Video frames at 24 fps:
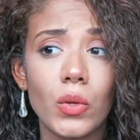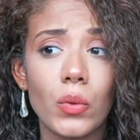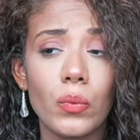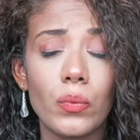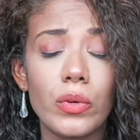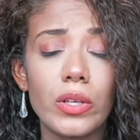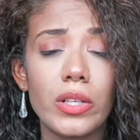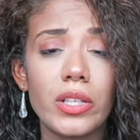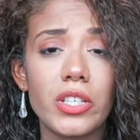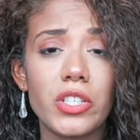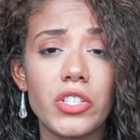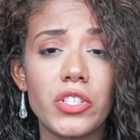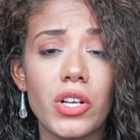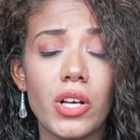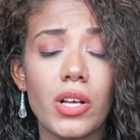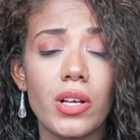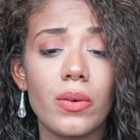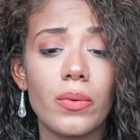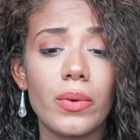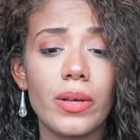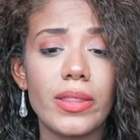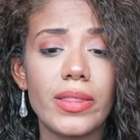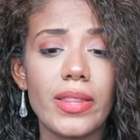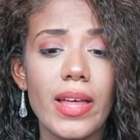really
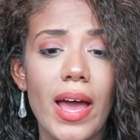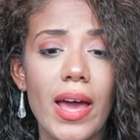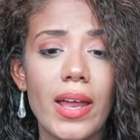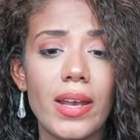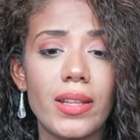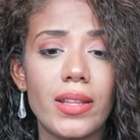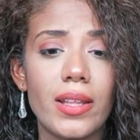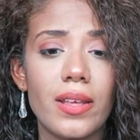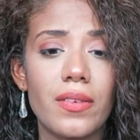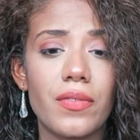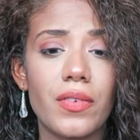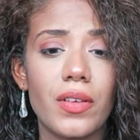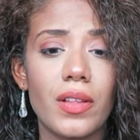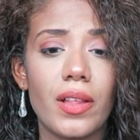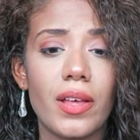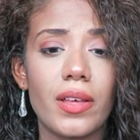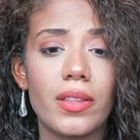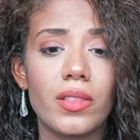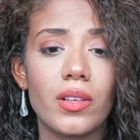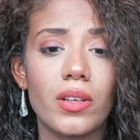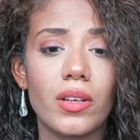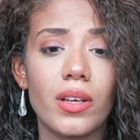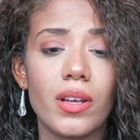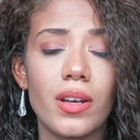struggle with that, and they feel
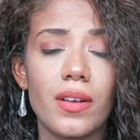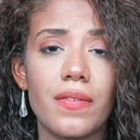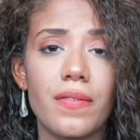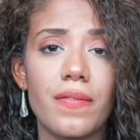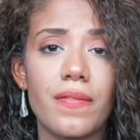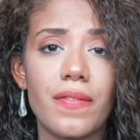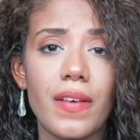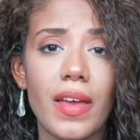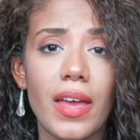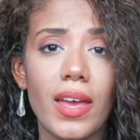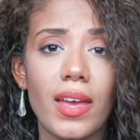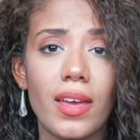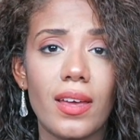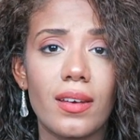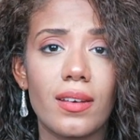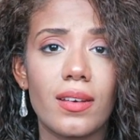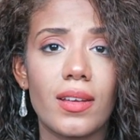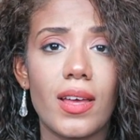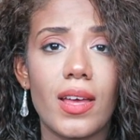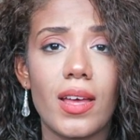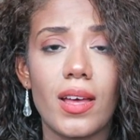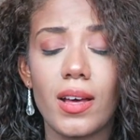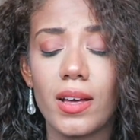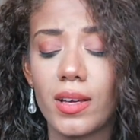like they're gonna faint
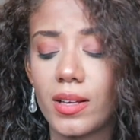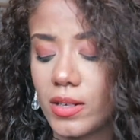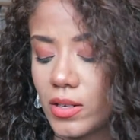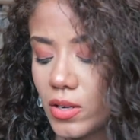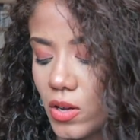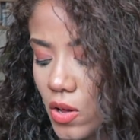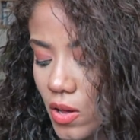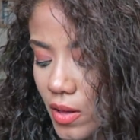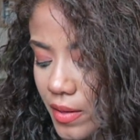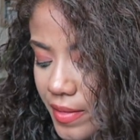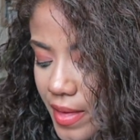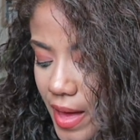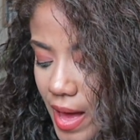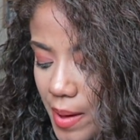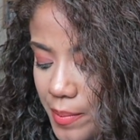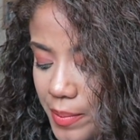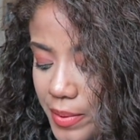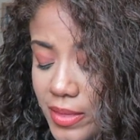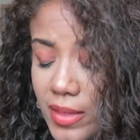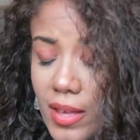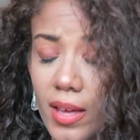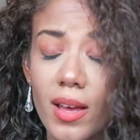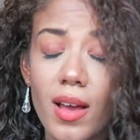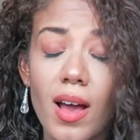and all that,
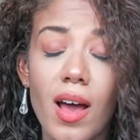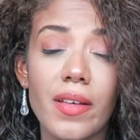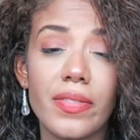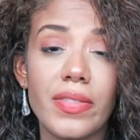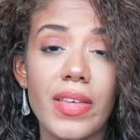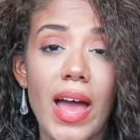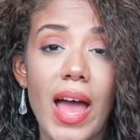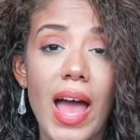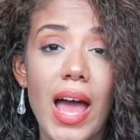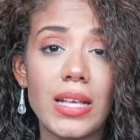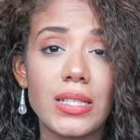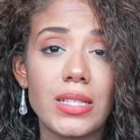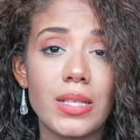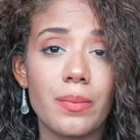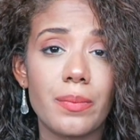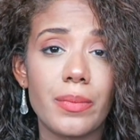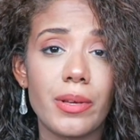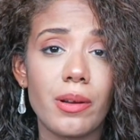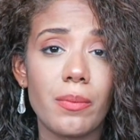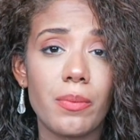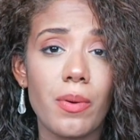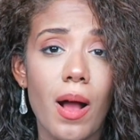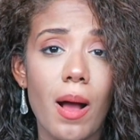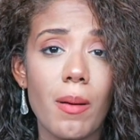but thank God that hasn't
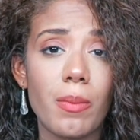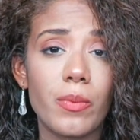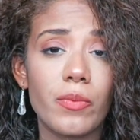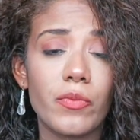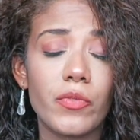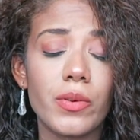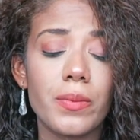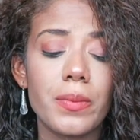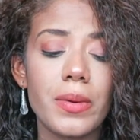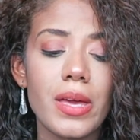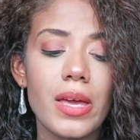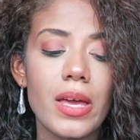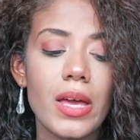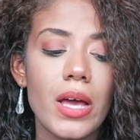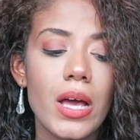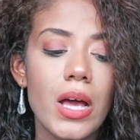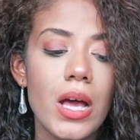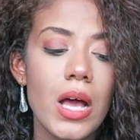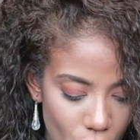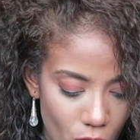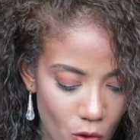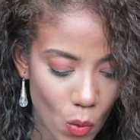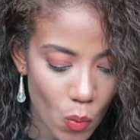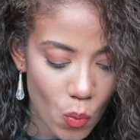been a problem for me.
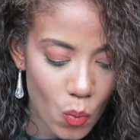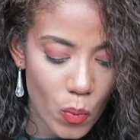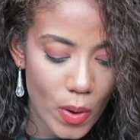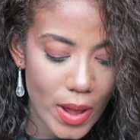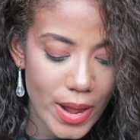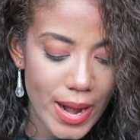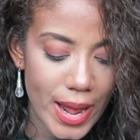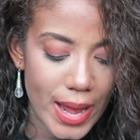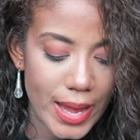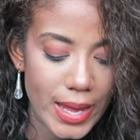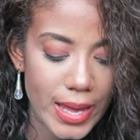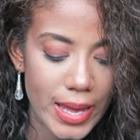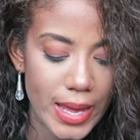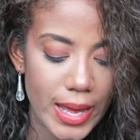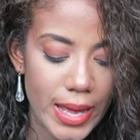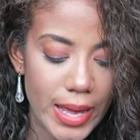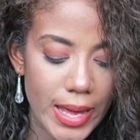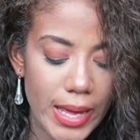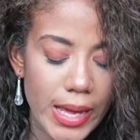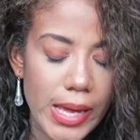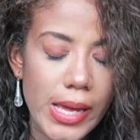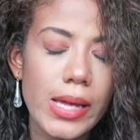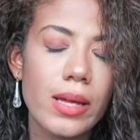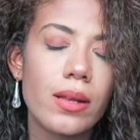When I
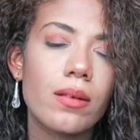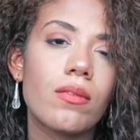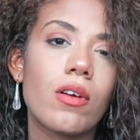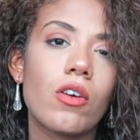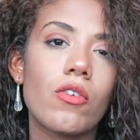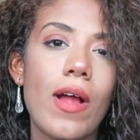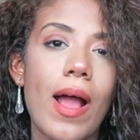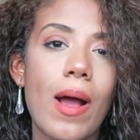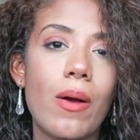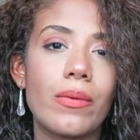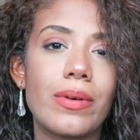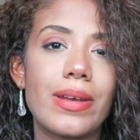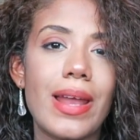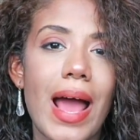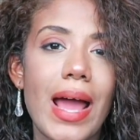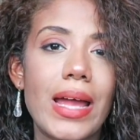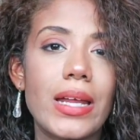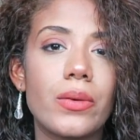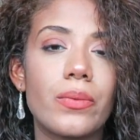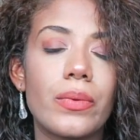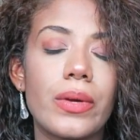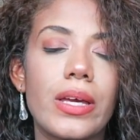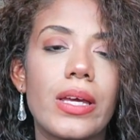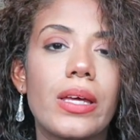hit around
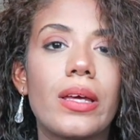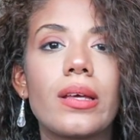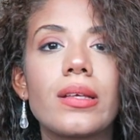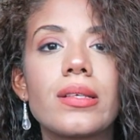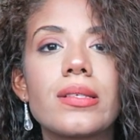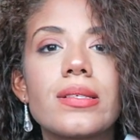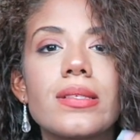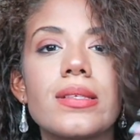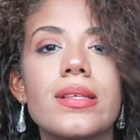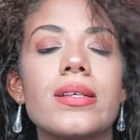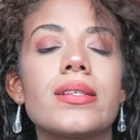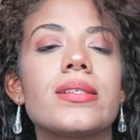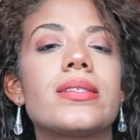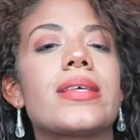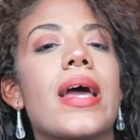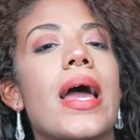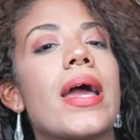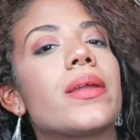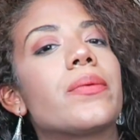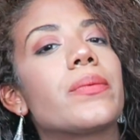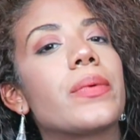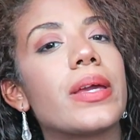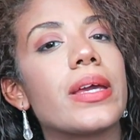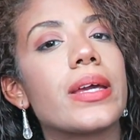9 weeks,
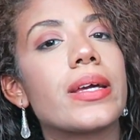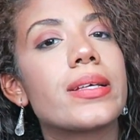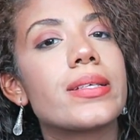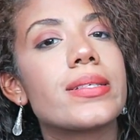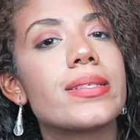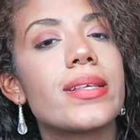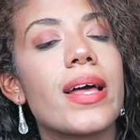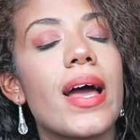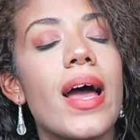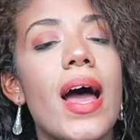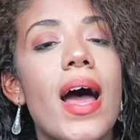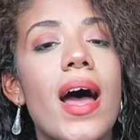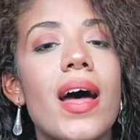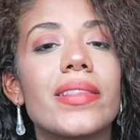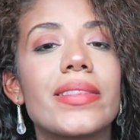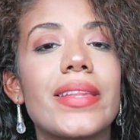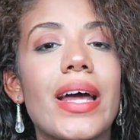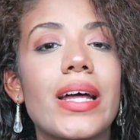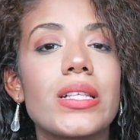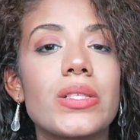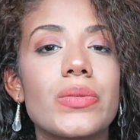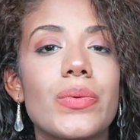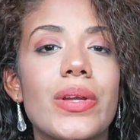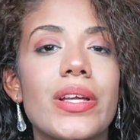10 weeks,
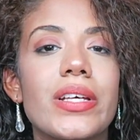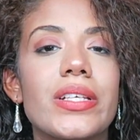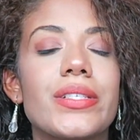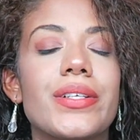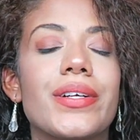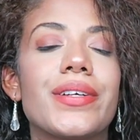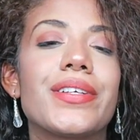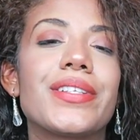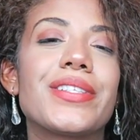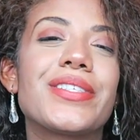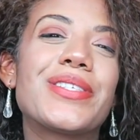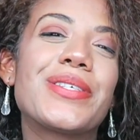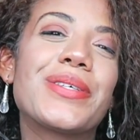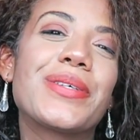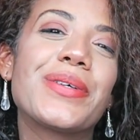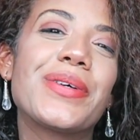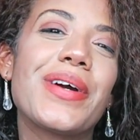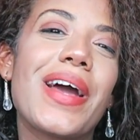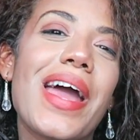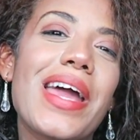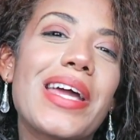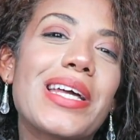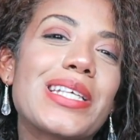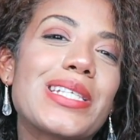that's when I started
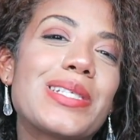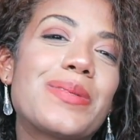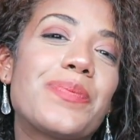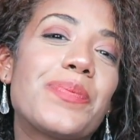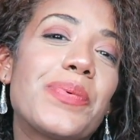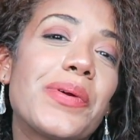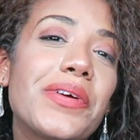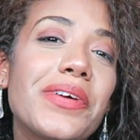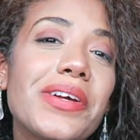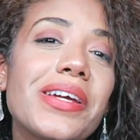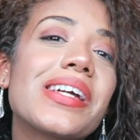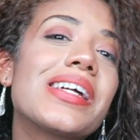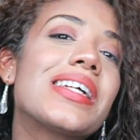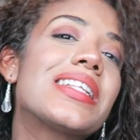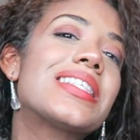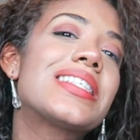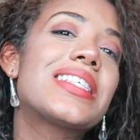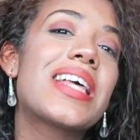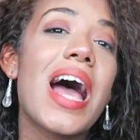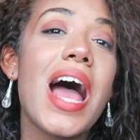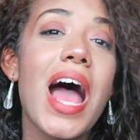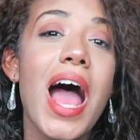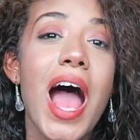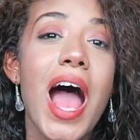to experience